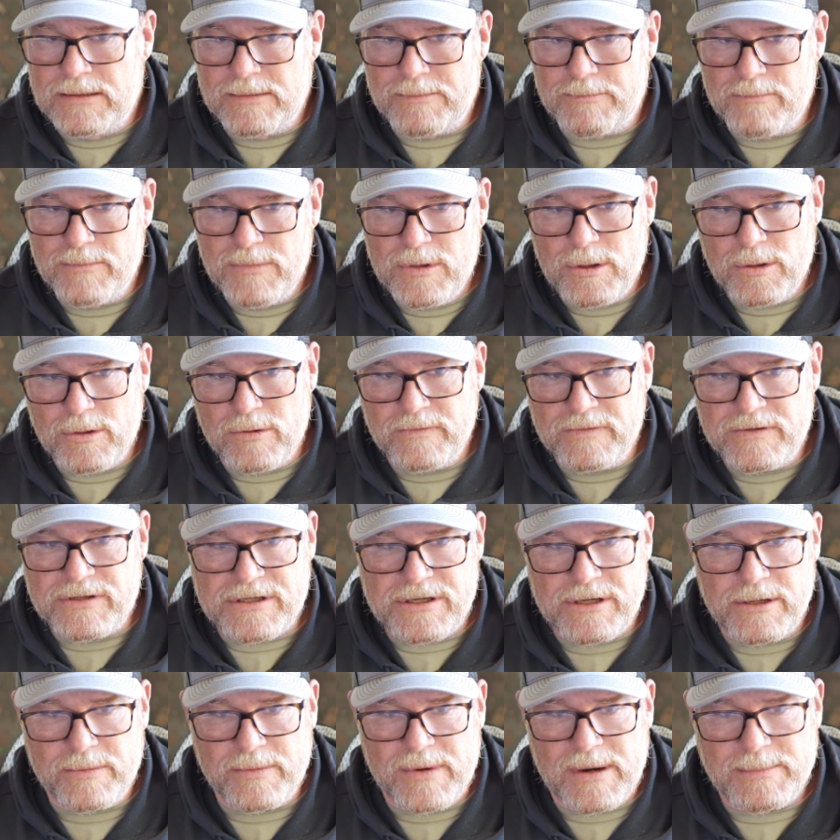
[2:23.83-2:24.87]
move
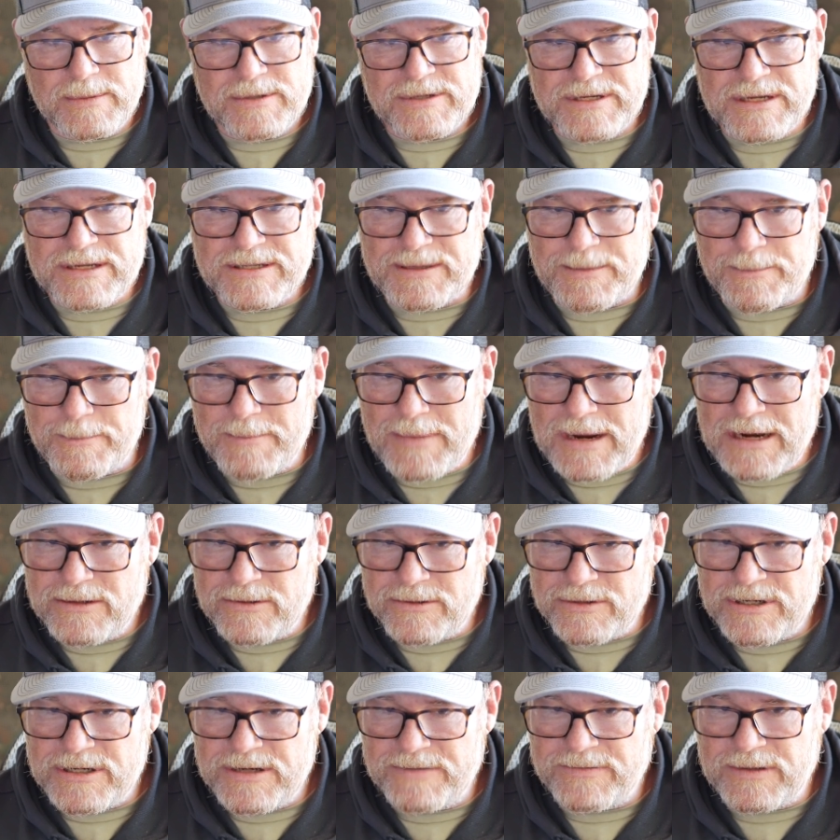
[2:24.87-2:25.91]
still represents a major
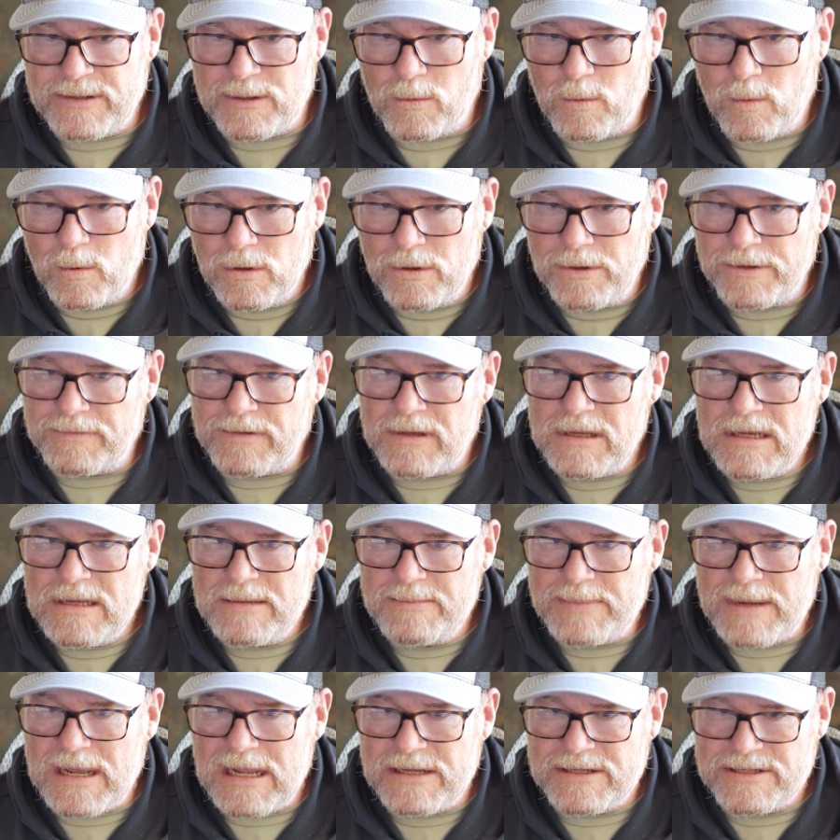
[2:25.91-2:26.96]
shift in the world of
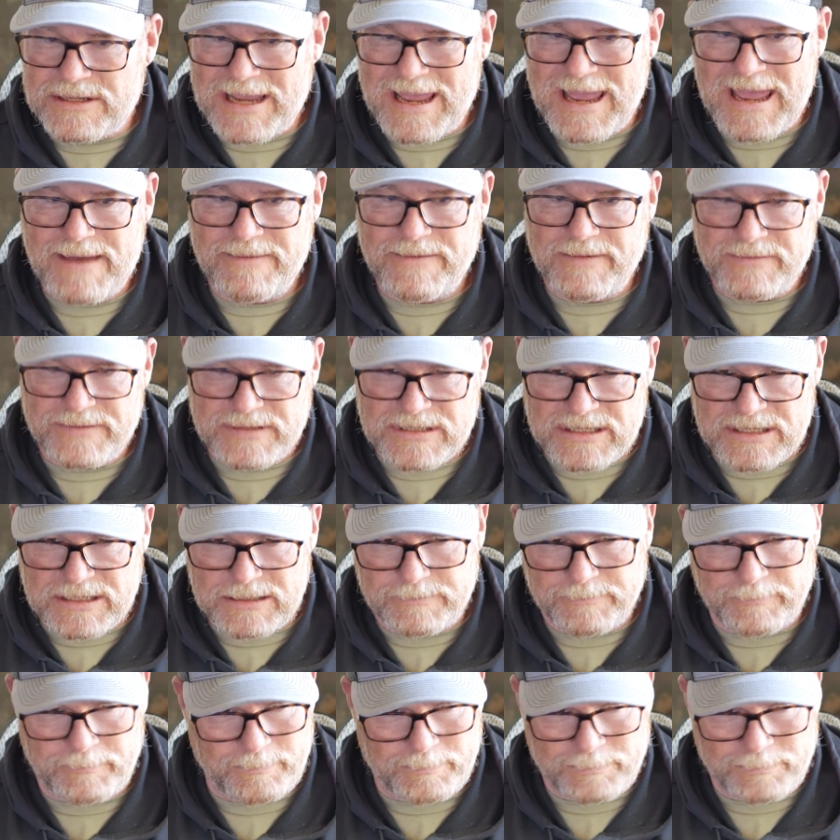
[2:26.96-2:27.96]
gun policy advocacy.